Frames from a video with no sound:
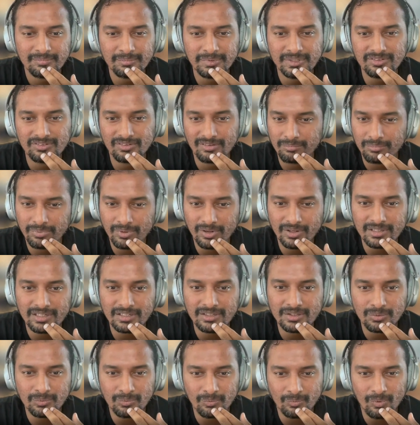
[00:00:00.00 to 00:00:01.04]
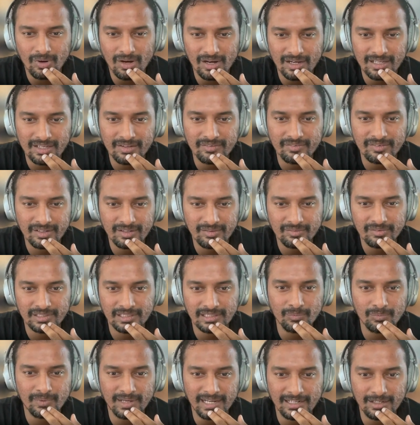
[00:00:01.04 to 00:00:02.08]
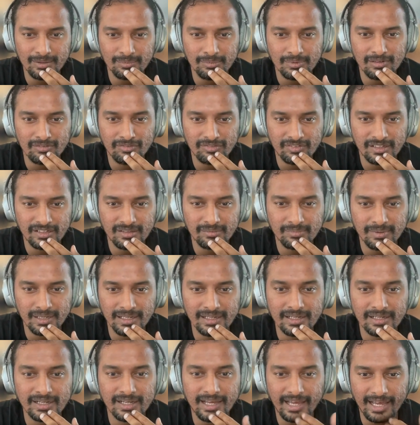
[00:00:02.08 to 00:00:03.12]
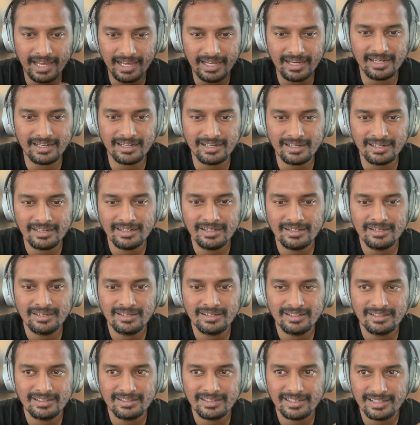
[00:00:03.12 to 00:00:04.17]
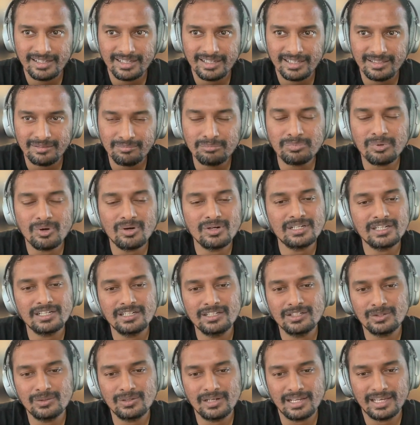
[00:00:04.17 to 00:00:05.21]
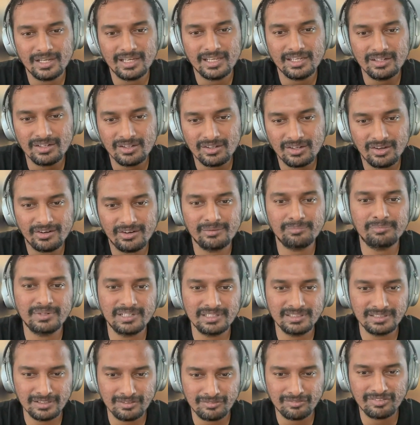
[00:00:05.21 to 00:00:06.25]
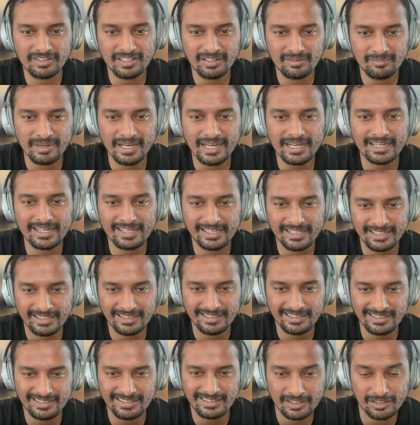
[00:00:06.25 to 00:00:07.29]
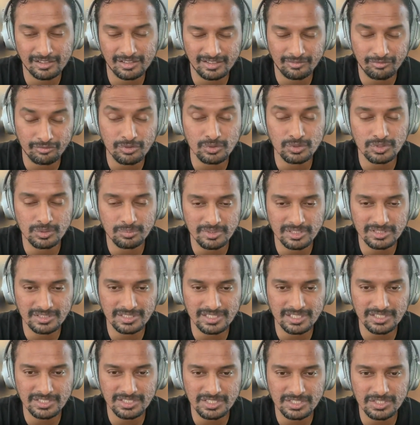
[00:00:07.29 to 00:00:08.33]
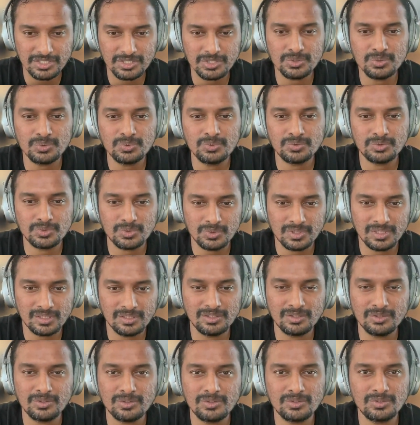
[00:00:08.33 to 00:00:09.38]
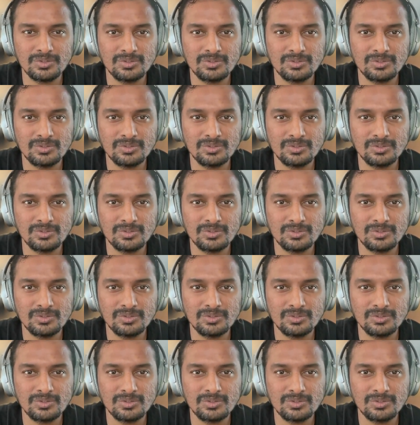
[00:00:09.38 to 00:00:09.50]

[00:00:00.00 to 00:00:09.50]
but it's important to walk away with valuable feedback, and important to like incorporate that feedback in the future presentations. So that